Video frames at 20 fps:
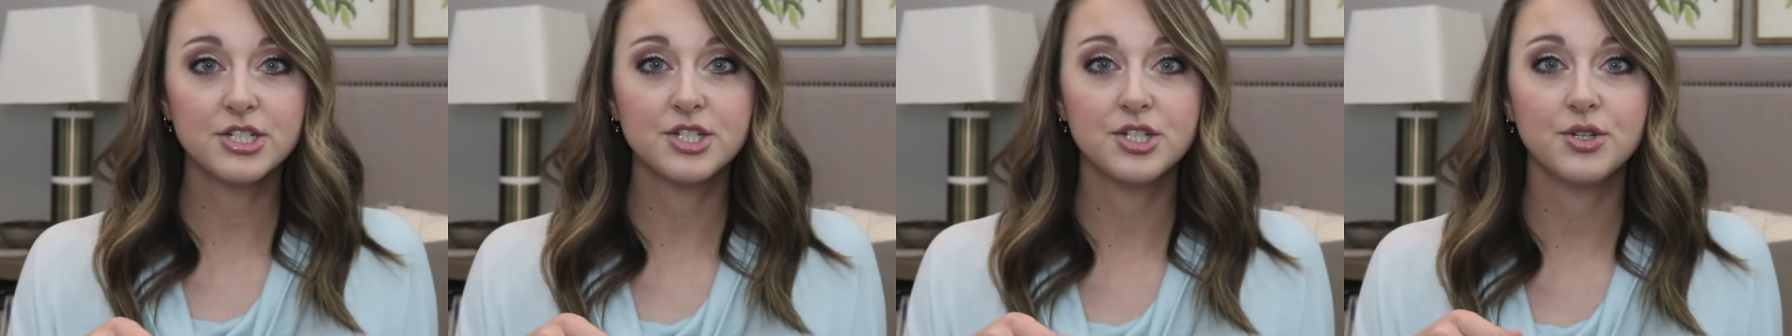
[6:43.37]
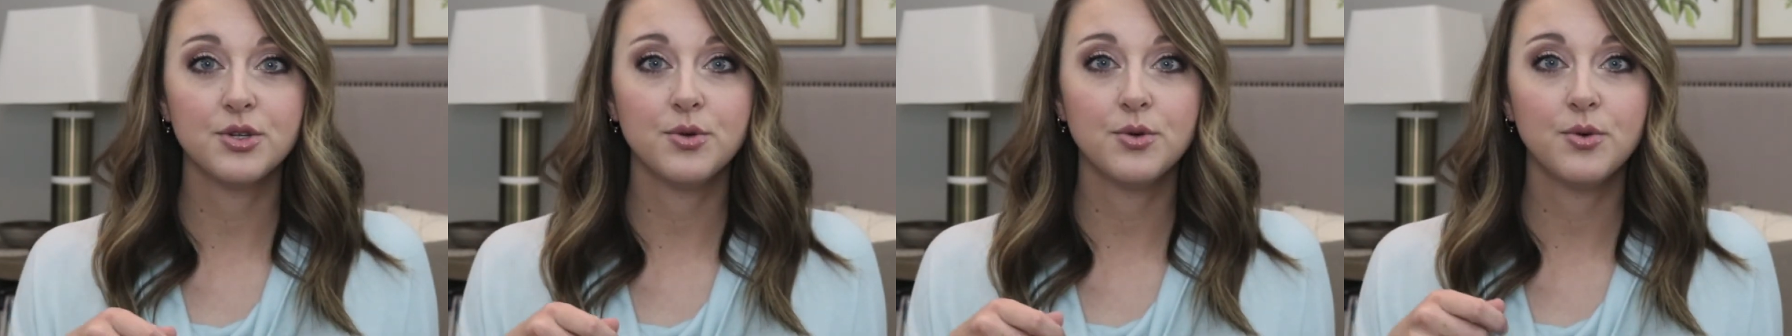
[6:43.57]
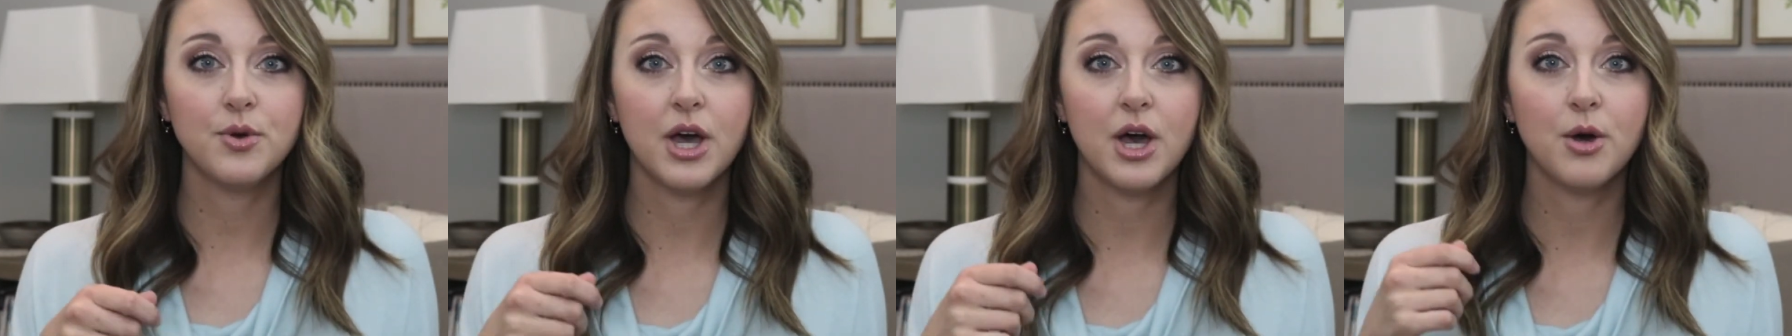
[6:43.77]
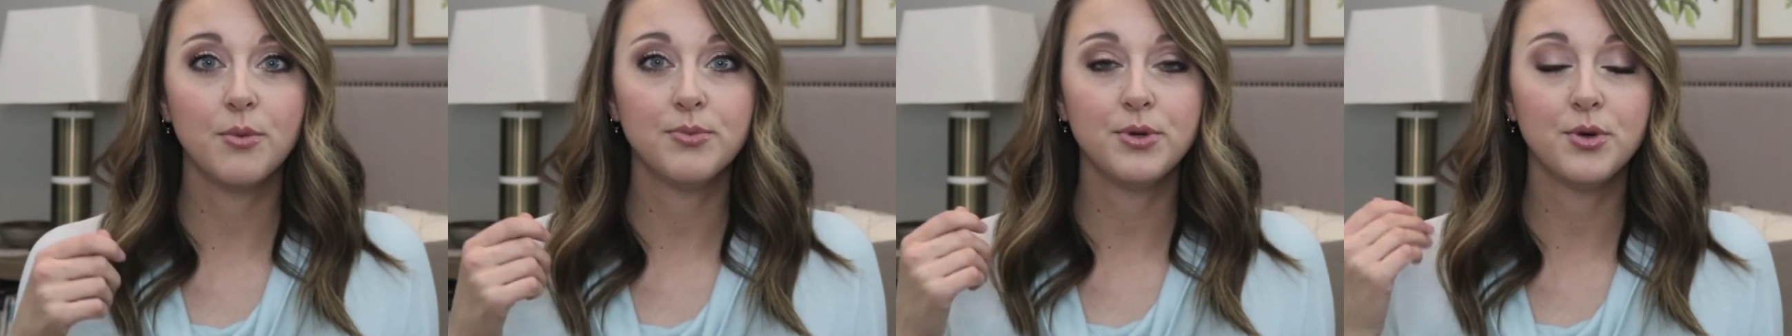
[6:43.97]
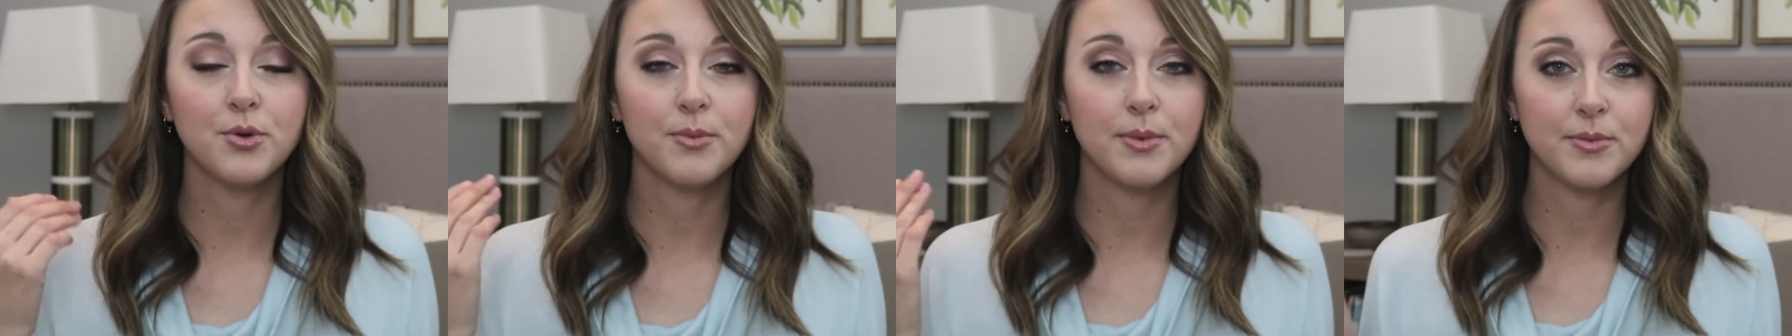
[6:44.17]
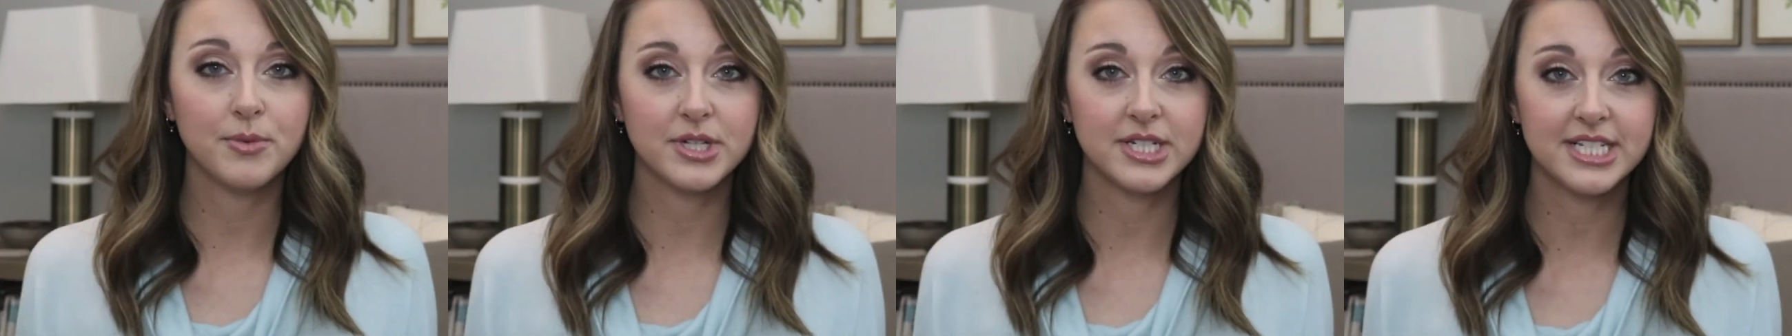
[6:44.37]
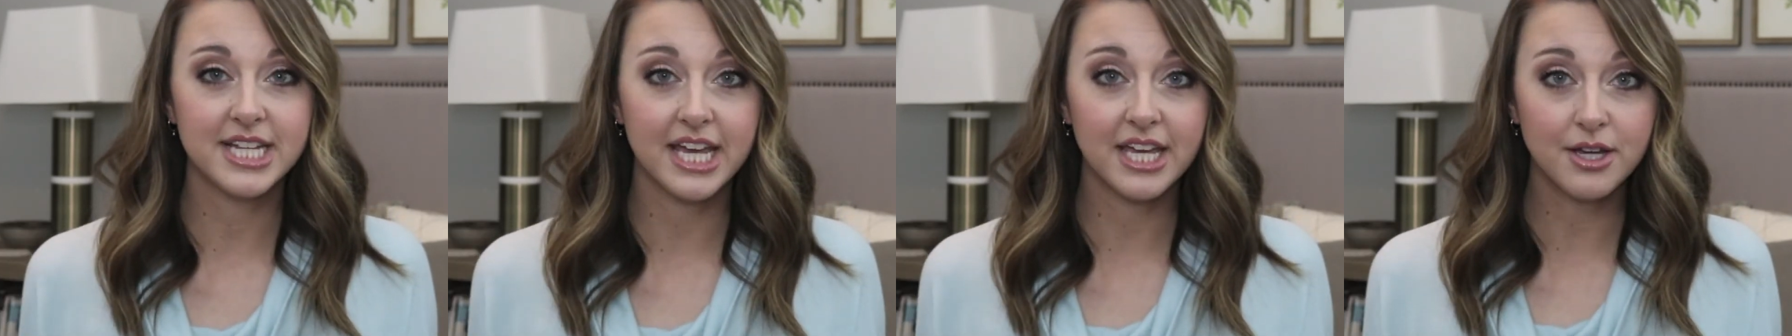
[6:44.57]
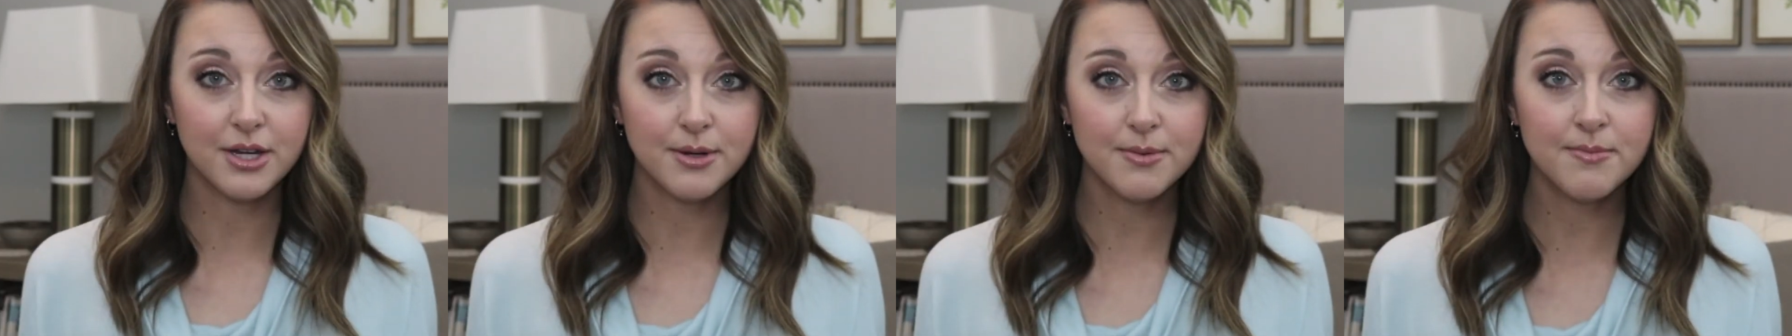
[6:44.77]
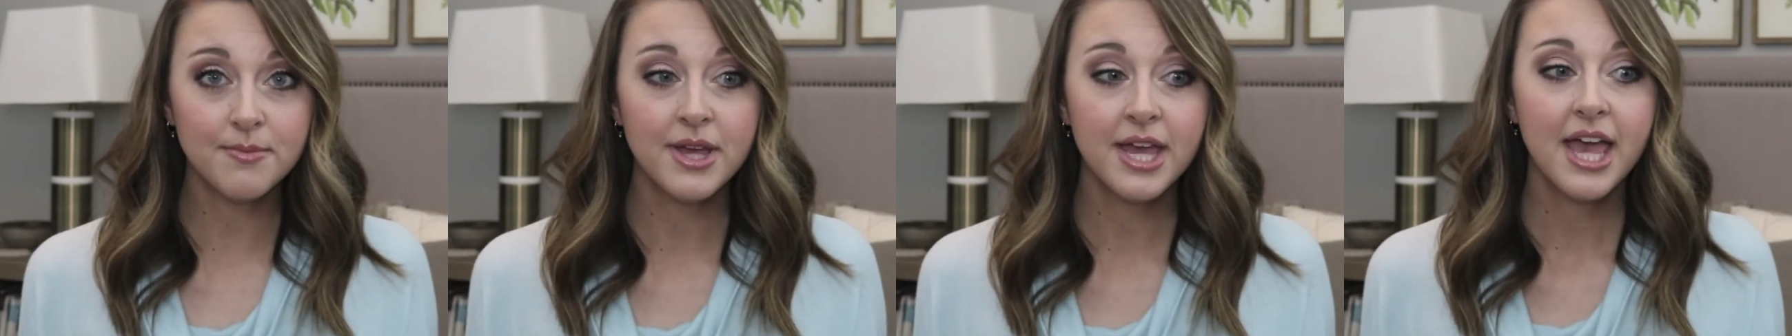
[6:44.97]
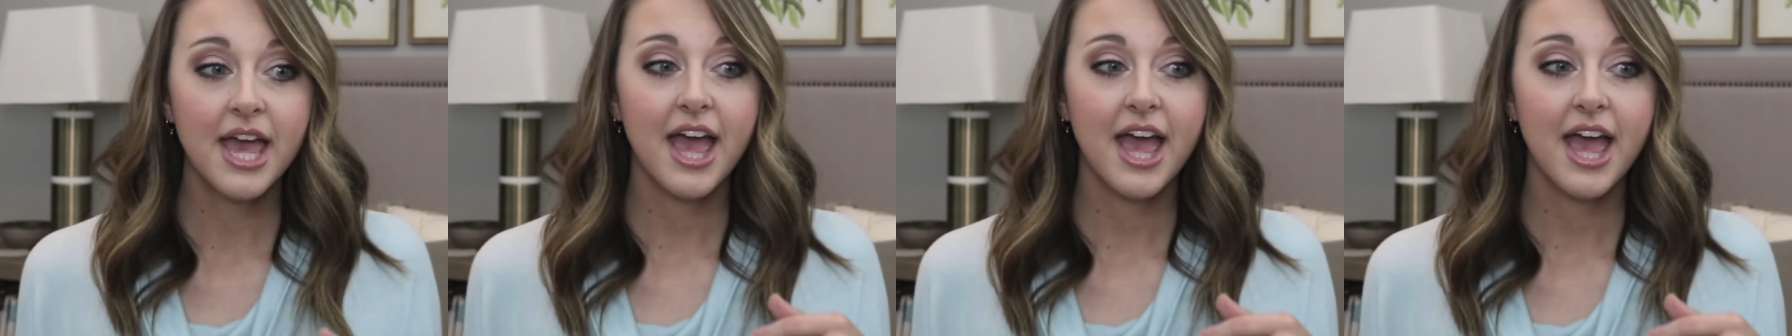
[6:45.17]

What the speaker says: to help you remember to take them,